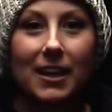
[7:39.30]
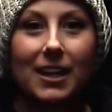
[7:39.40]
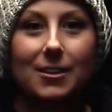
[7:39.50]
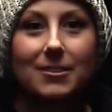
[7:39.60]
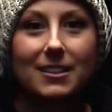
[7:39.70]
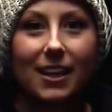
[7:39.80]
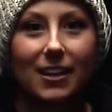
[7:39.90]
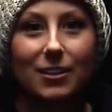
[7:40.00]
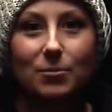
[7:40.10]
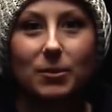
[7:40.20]
My name is
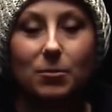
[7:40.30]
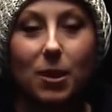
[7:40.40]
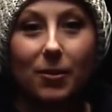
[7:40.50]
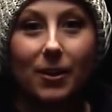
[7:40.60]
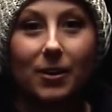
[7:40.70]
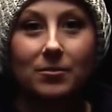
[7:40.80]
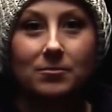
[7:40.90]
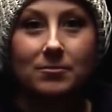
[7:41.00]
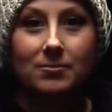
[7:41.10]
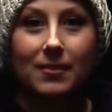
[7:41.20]
Katie Spielbauer,
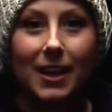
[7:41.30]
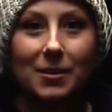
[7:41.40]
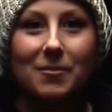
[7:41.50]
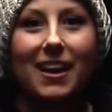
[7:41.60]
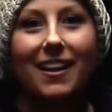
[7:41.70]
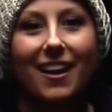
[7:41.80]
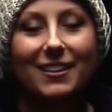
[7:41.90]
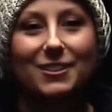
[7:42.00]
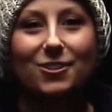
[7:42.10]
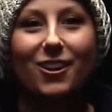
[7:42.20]
and my
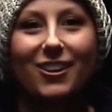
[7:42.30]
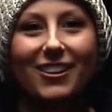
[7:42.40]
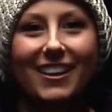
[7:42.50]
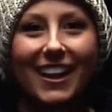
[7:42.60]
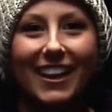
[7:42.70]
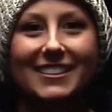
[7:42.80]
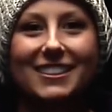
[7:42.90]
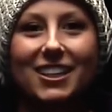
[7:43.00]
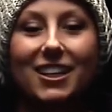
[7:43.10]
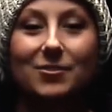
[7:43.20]
God is stronger than
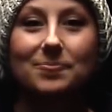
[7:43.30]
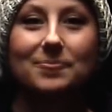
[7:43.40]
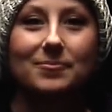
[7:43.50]
cancer.